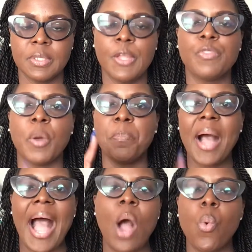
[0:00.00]
The
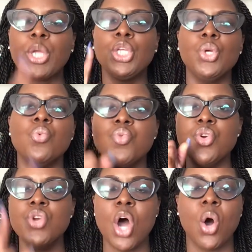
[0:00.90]
power you
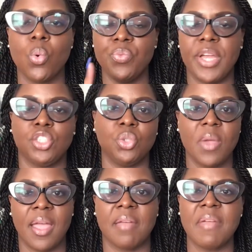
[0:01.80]
know that you
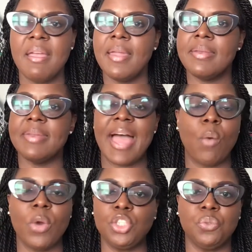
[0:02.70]
have. Not
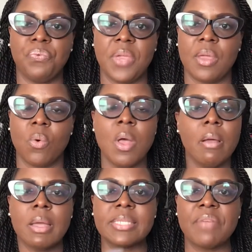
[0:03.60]
what you feel,
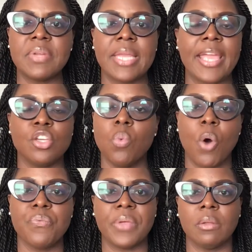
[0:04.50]
because every day you
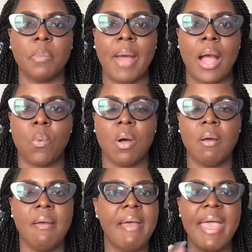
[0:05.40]
won't feel the power.
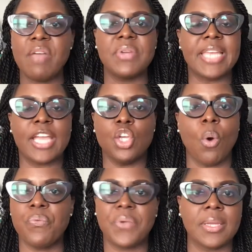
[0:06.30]
Every day you
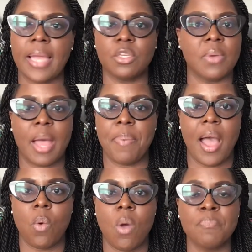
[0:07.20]
won't feel like you got
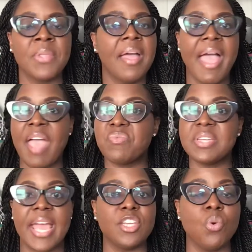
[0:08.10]
power. Every
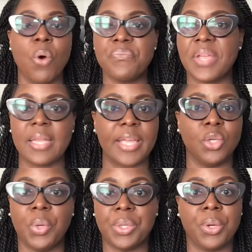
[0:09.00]
day you won't feel like
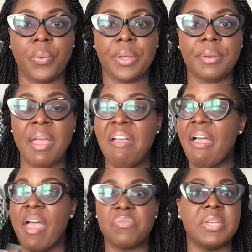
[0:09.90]
you can do it.
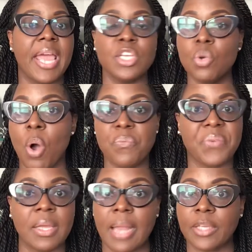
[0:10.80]
Every day you won't
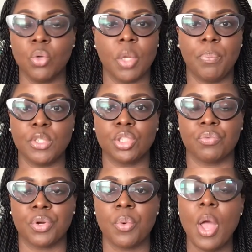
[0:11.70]
feel like you can push
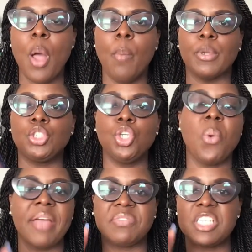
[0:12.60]
through. But you
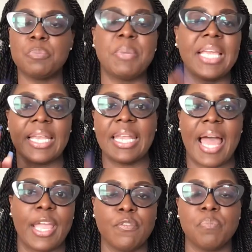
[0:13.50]
have to speak
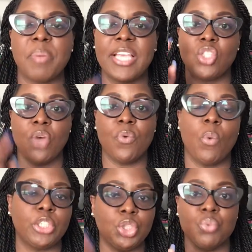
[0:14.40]
life based off of
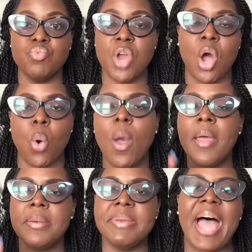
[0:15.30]
what you know,
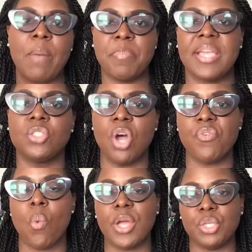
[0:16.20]
not based off
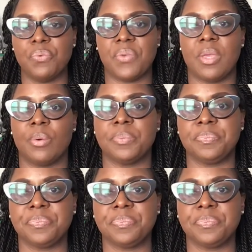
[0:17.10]
of what you feel.